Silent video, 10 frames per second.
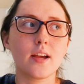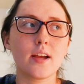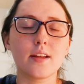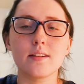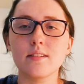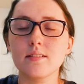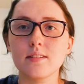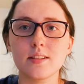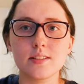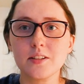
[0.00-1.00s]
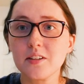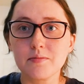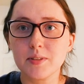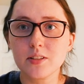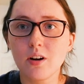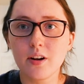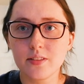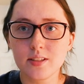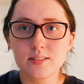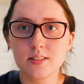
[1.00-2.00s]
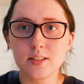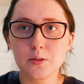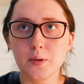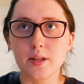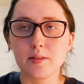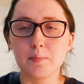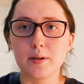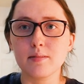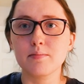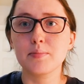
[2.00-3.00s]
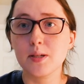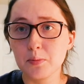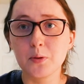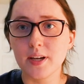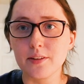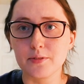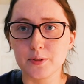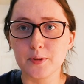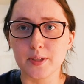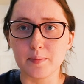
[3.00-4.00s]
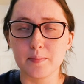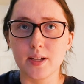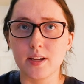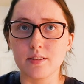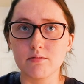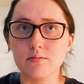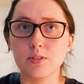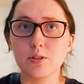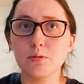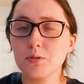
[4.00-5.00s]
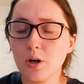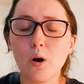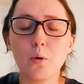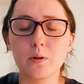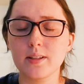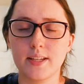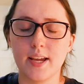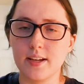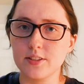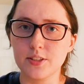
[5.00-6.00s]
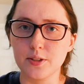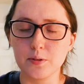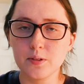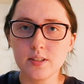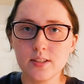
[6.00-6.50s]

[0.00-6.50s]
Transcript: And these are these are hard things to deal with, but people get through them and you totally can too.